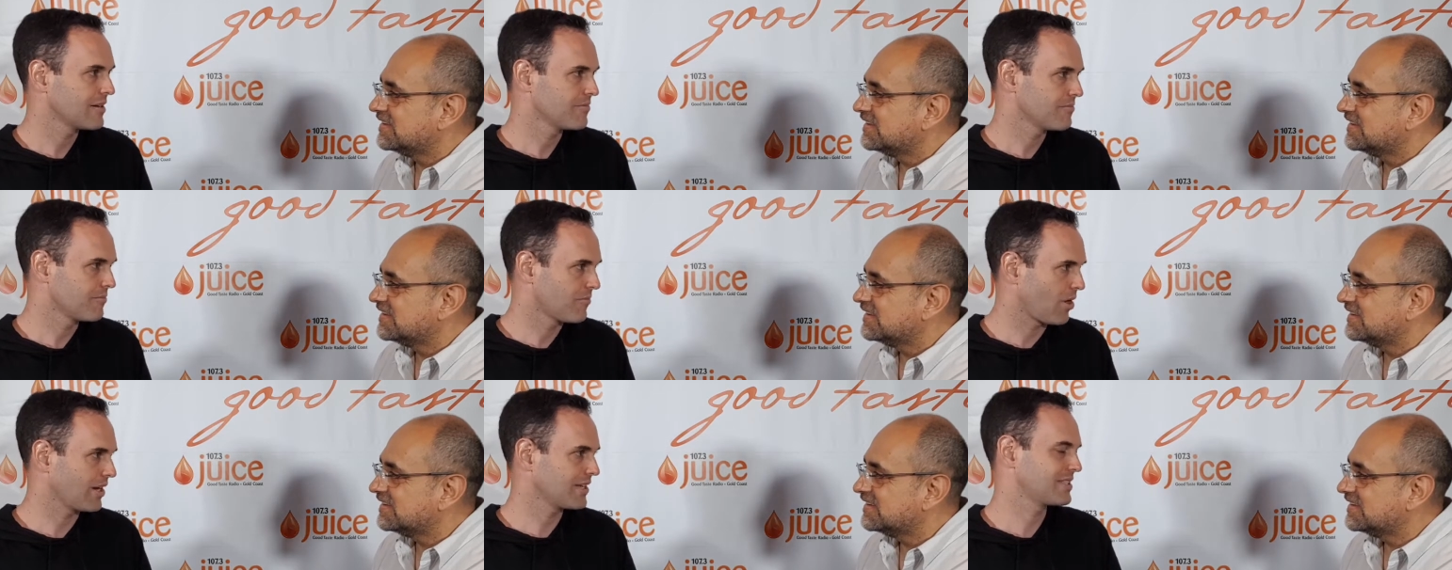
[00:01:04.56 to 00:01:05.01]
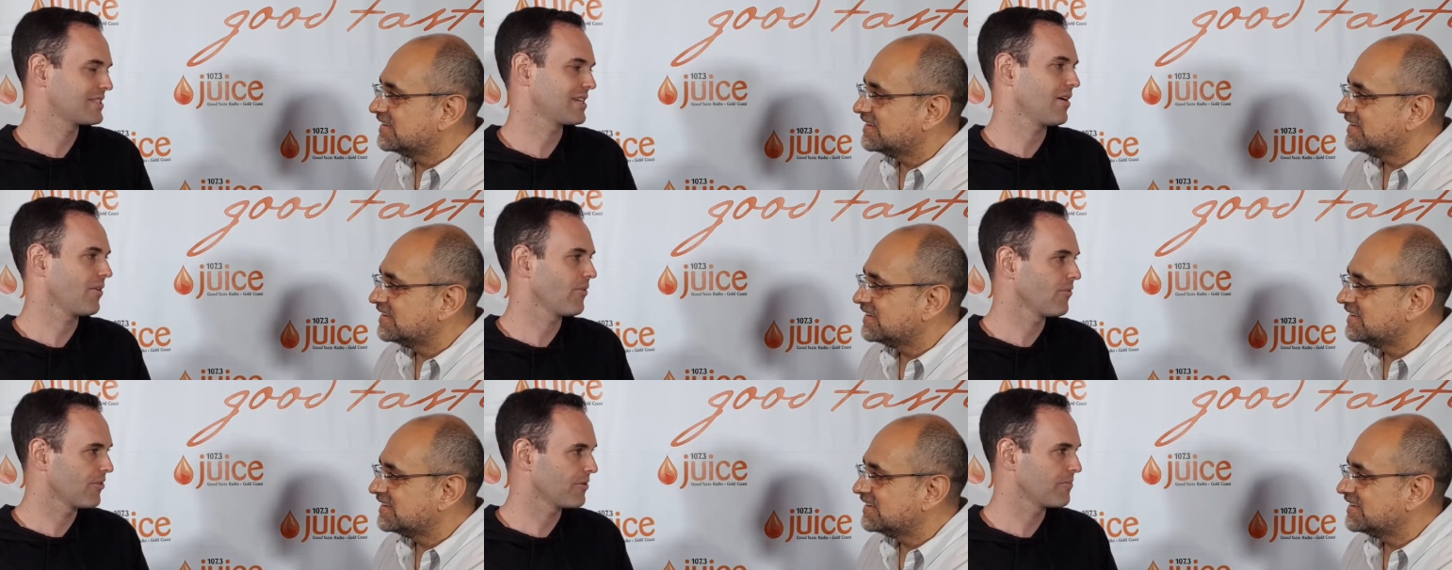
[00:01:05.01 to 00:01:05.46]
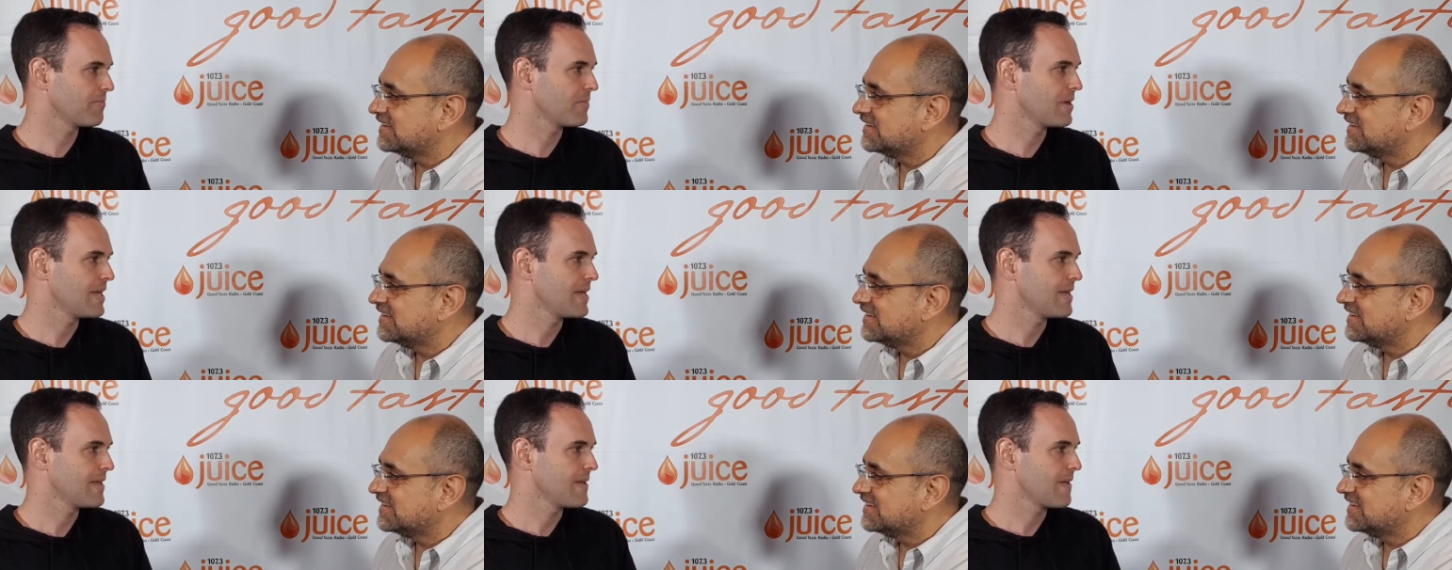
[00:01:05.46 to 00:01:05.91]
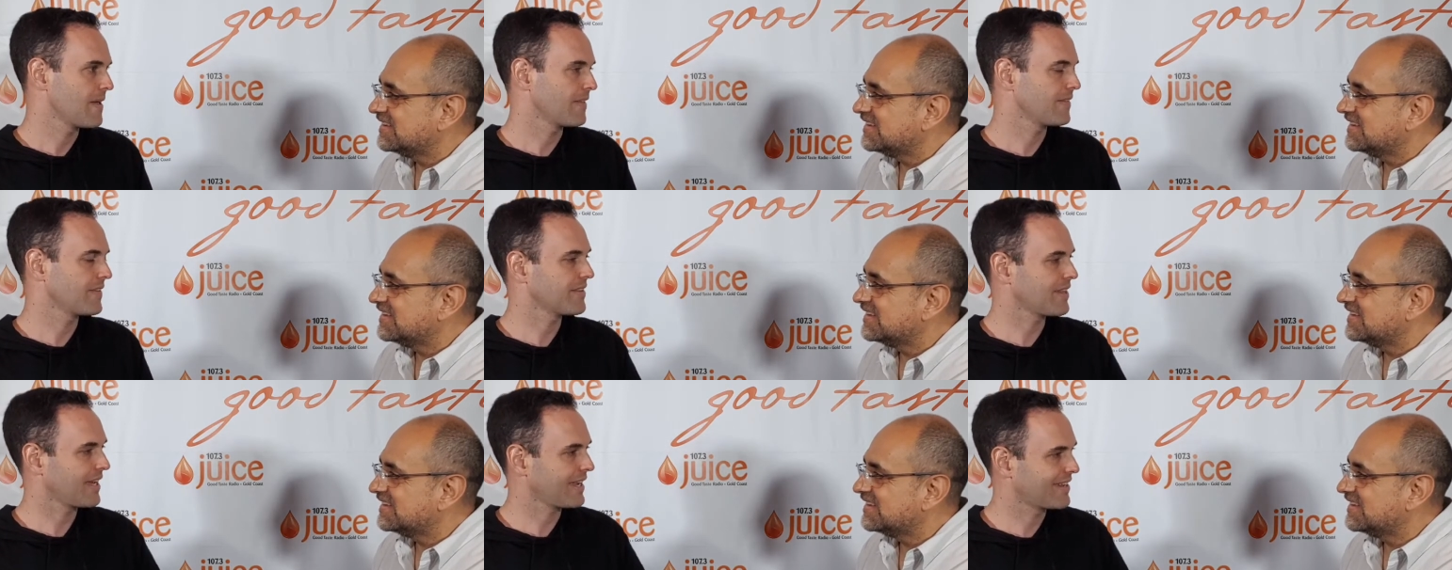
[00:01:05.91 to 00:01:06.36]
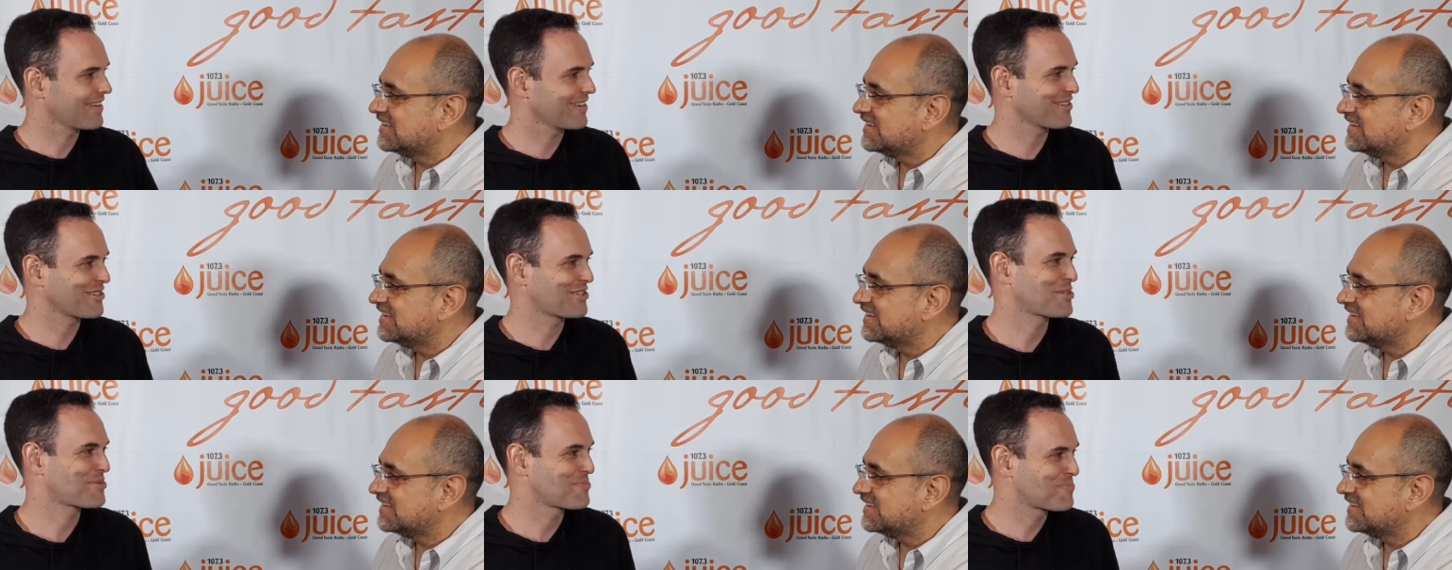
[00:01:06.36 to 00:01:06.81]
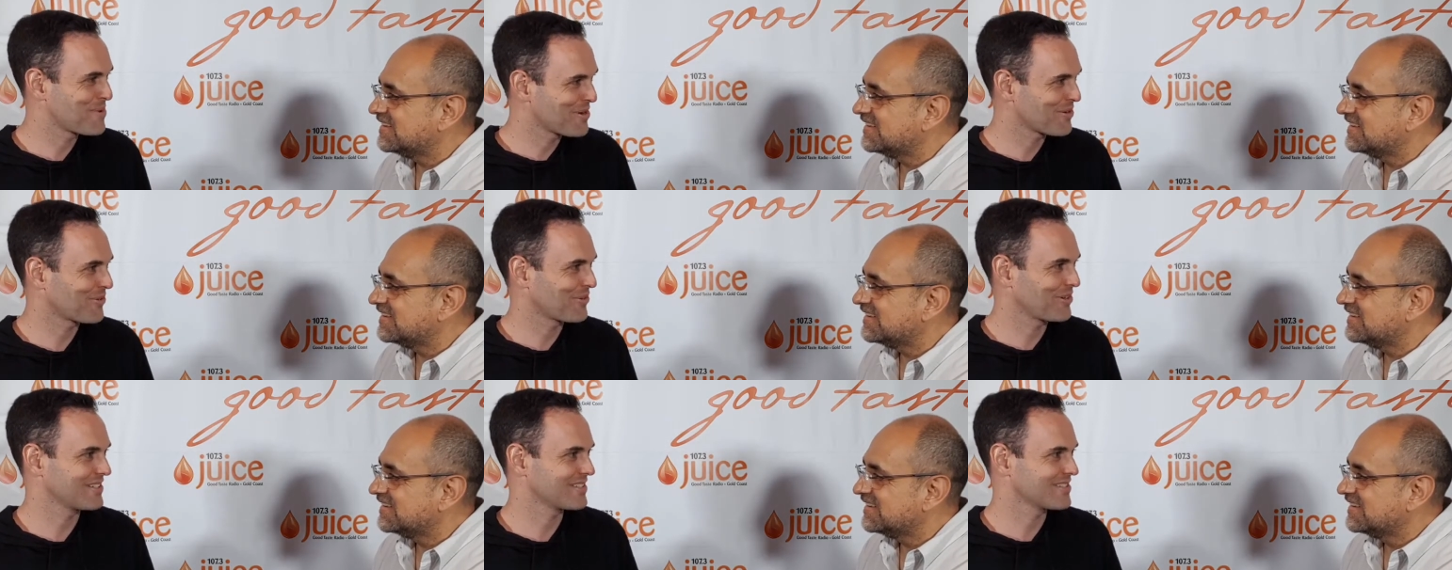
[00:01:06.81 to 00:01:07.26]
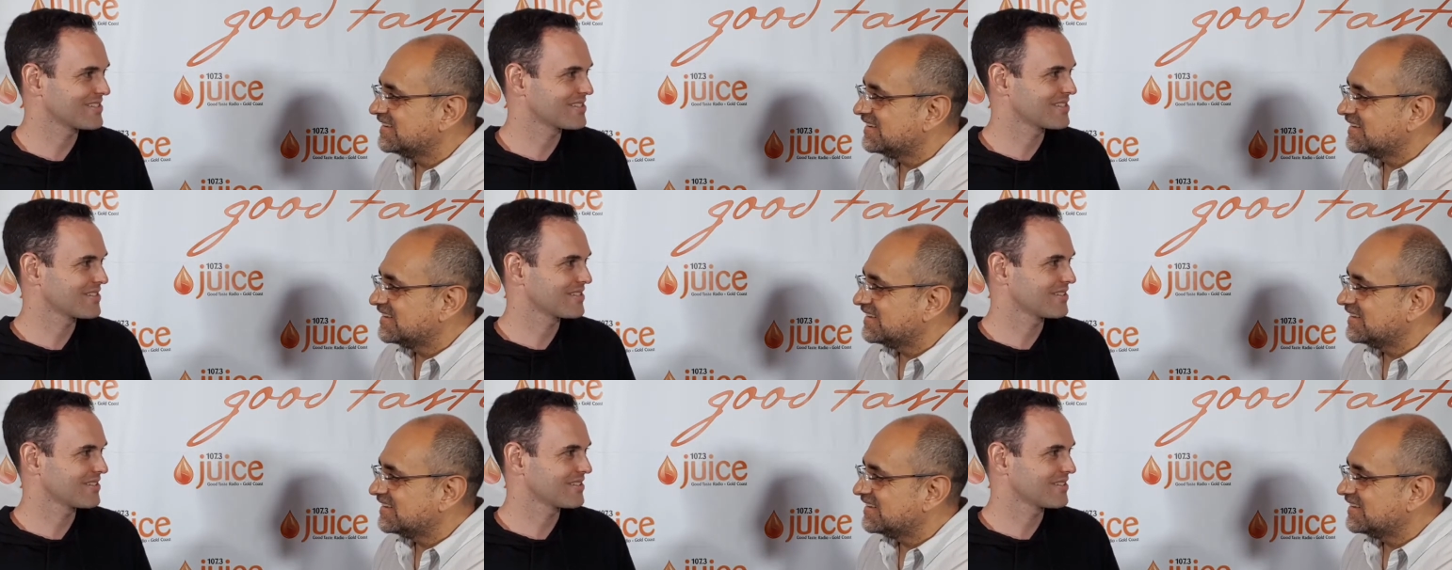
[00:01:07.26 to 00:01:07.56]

Speaker 1: might tell them. And that they can experience